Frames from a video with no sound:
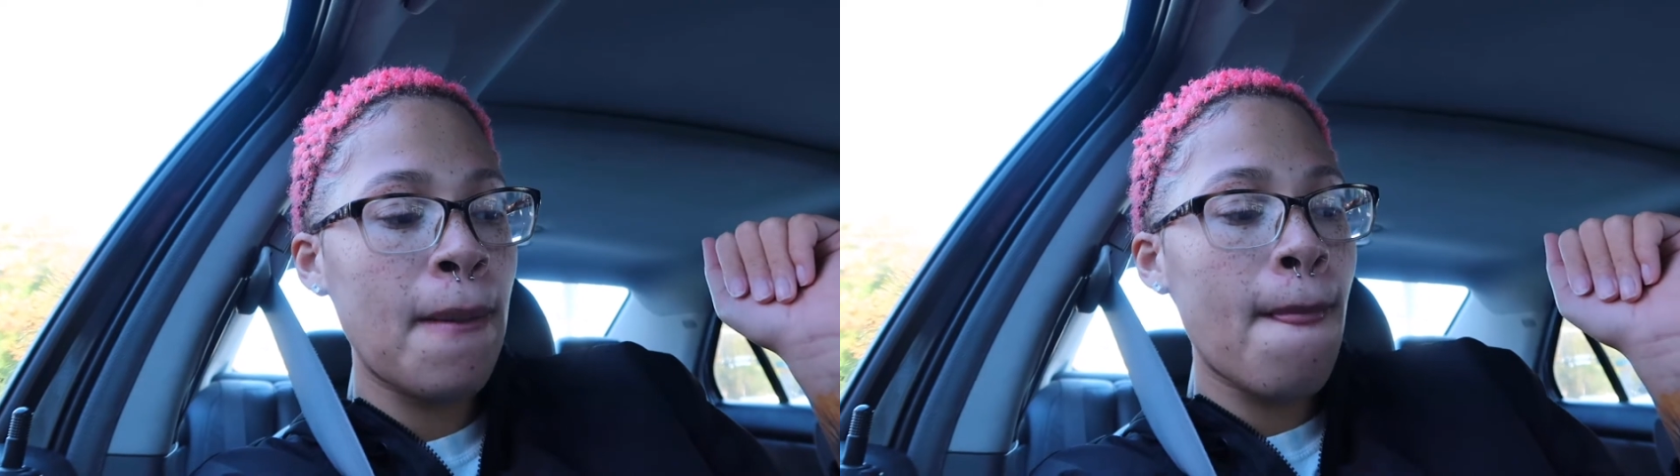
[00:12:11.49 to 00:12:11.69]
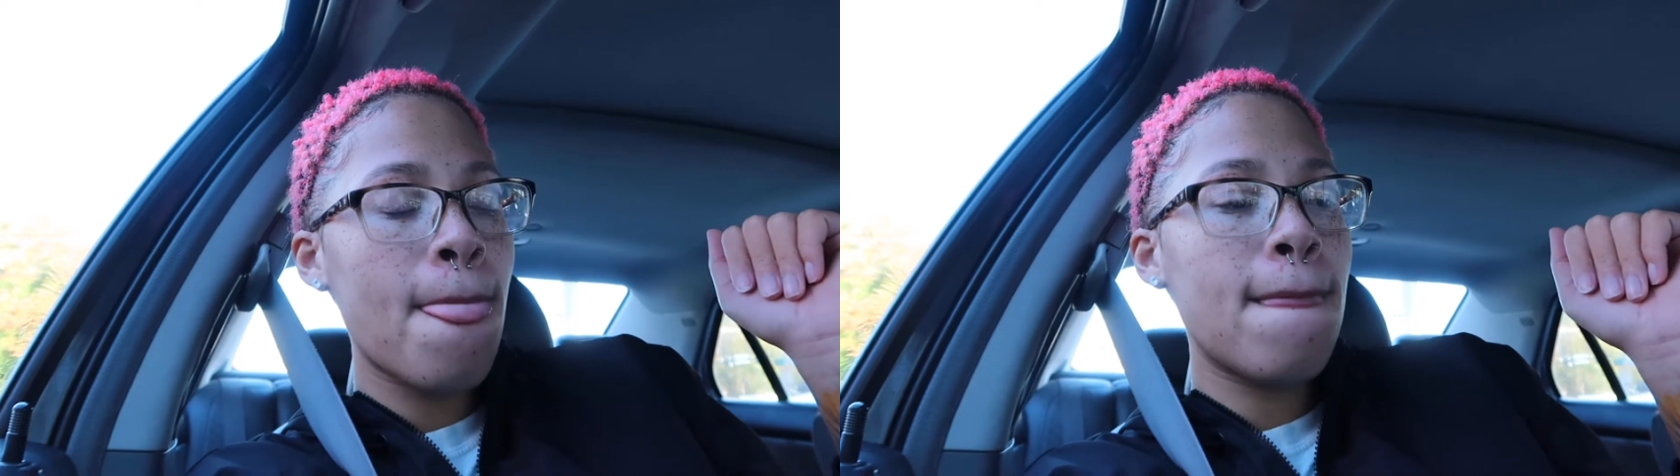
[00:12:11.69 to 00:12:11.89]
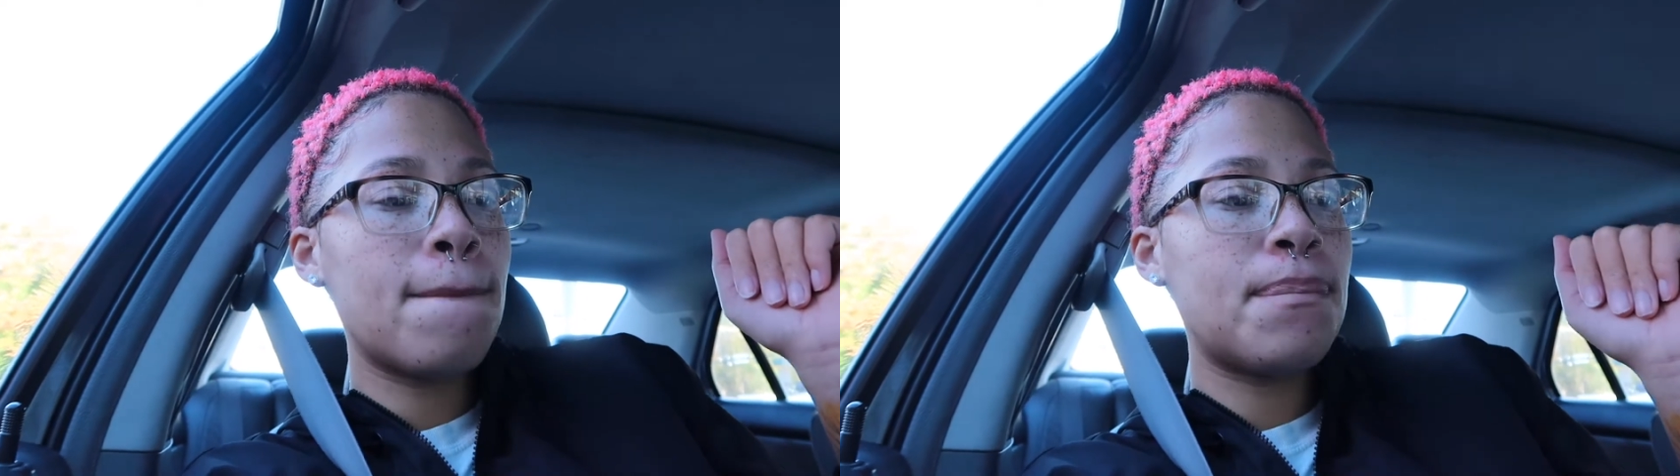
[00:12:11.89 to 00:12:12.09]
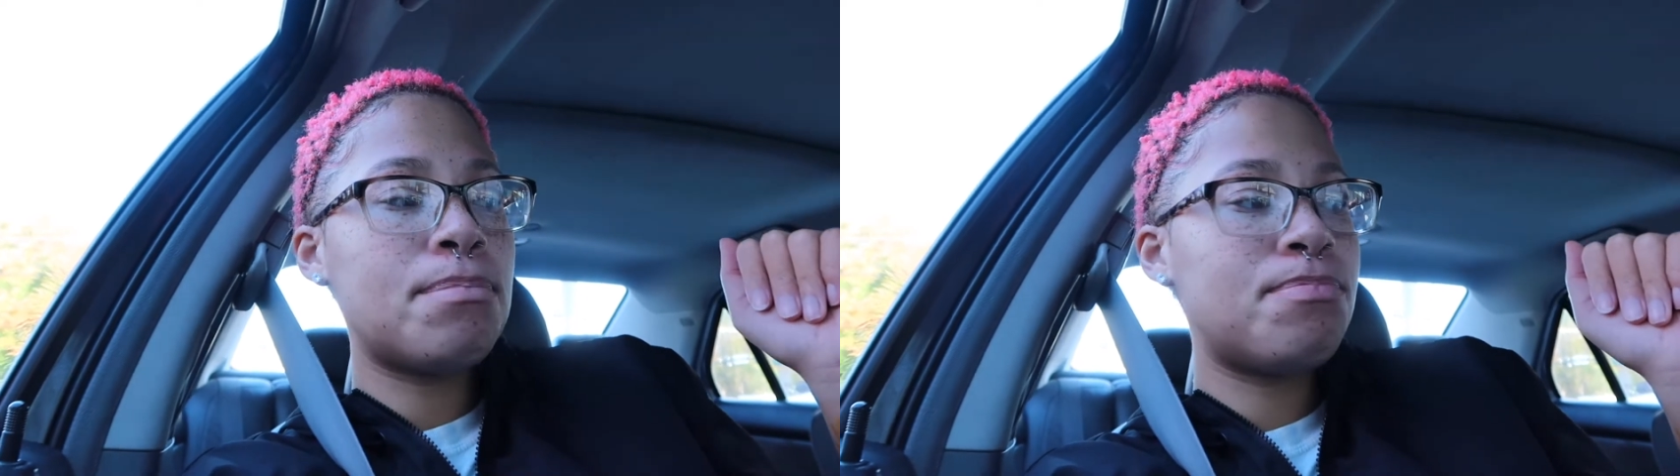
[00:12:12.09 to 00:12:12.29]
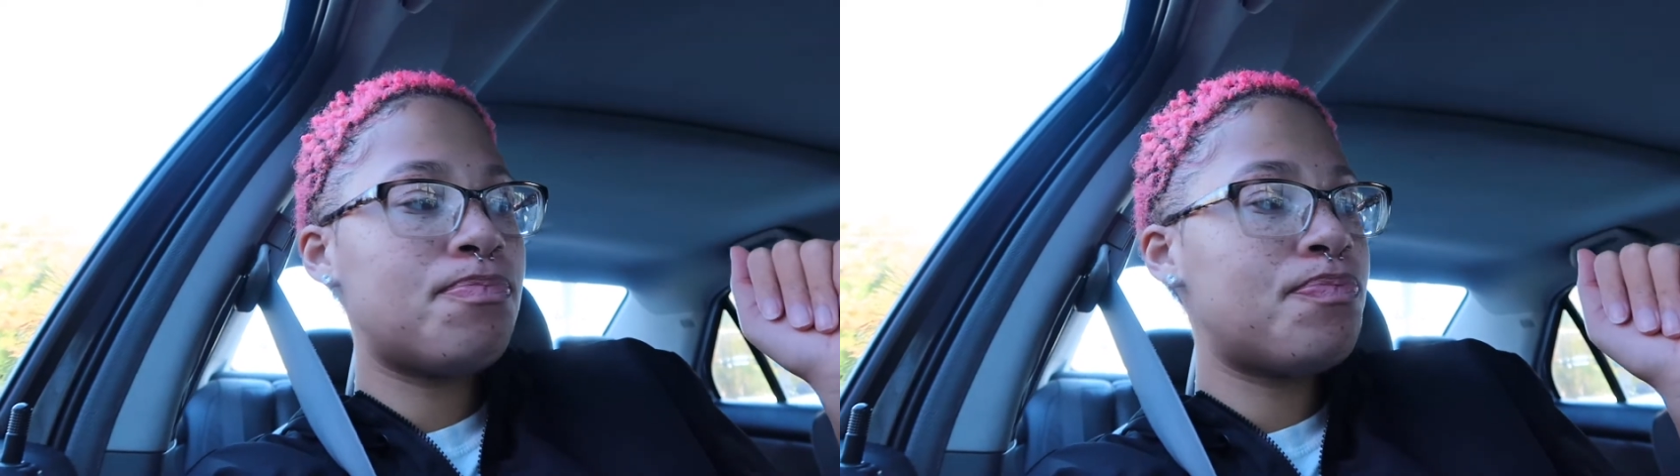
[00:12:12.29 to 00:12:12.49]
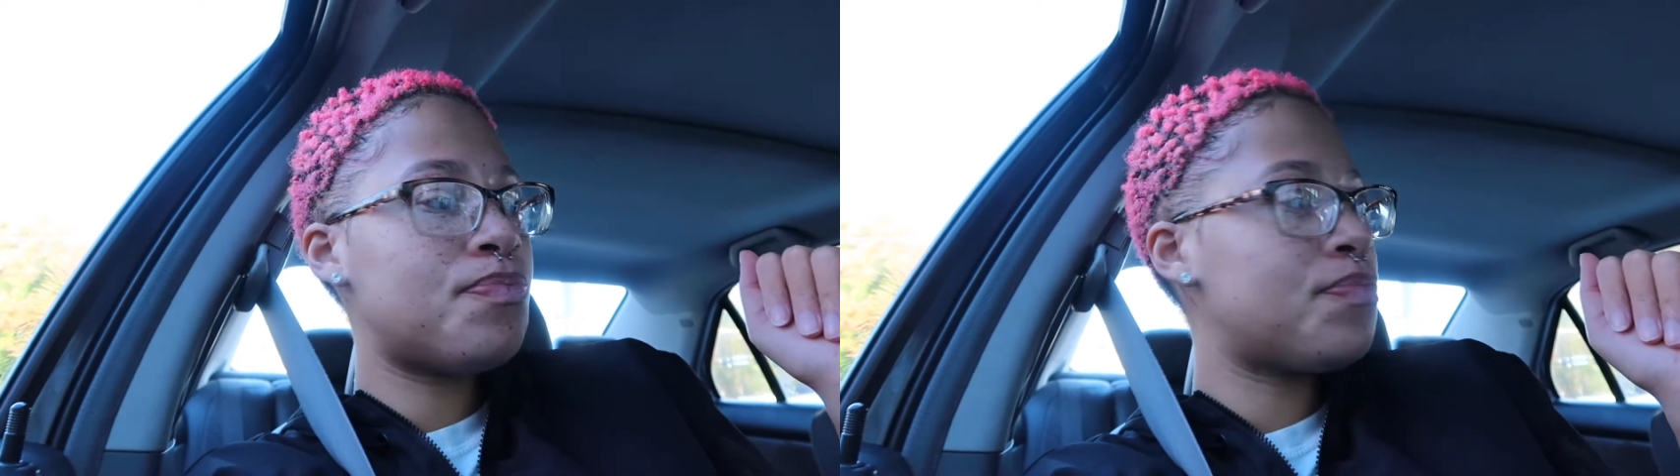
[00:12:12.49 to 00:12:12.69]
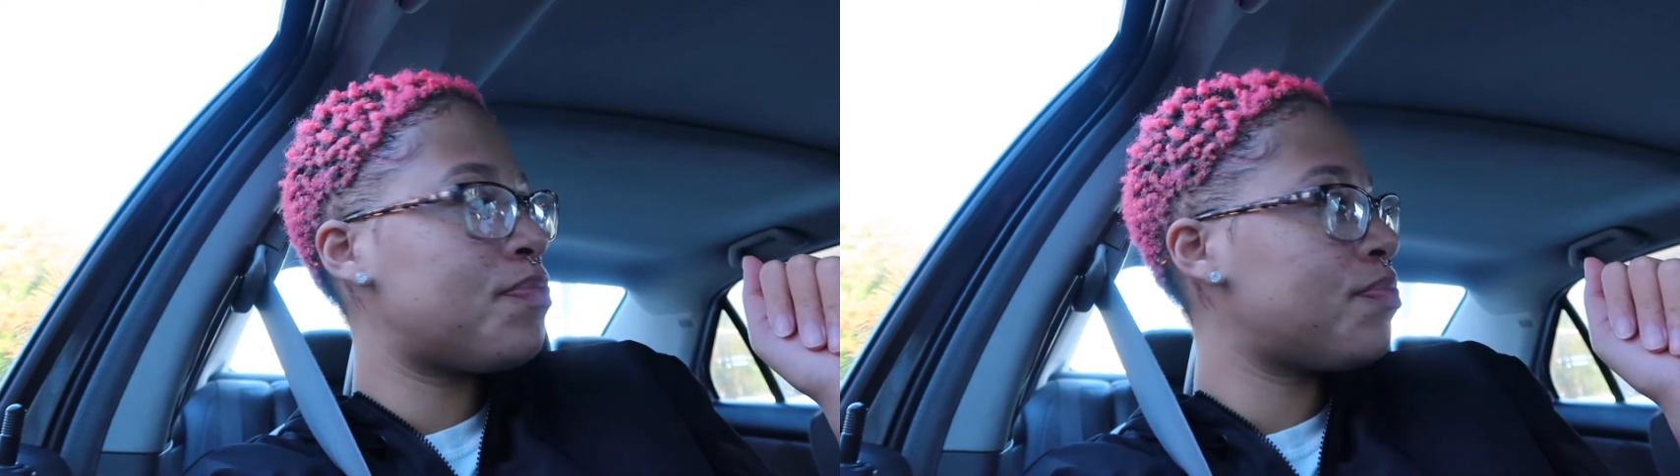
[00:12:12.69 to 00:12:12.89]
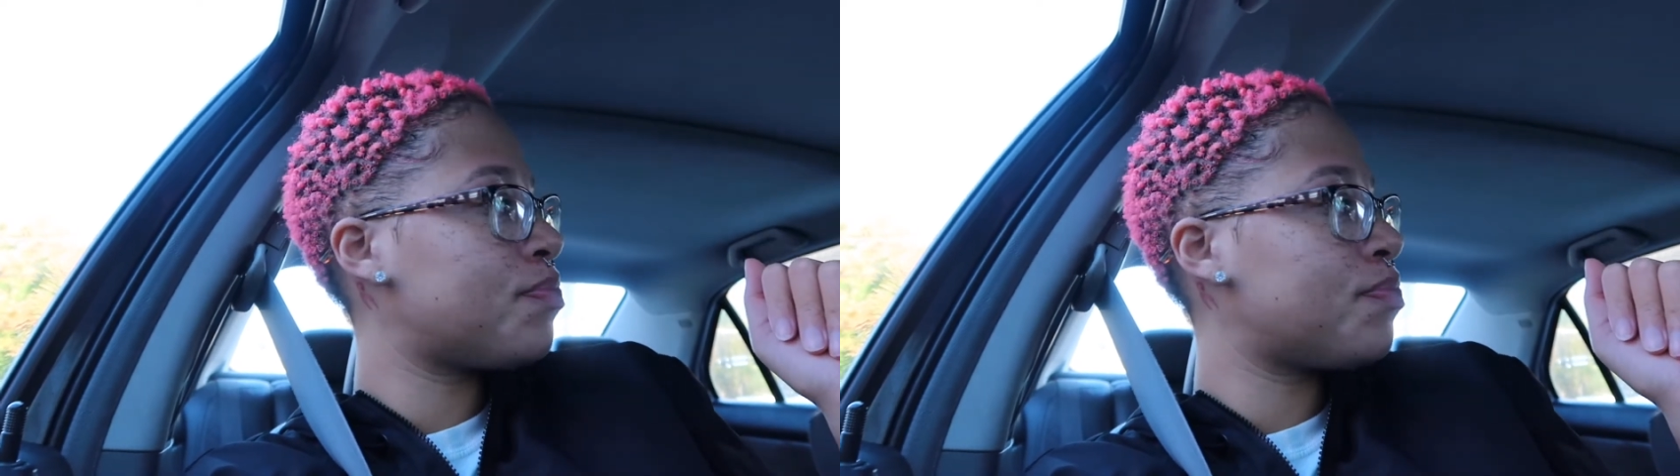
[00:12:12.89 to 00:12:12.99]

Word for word: Do you need anything cold?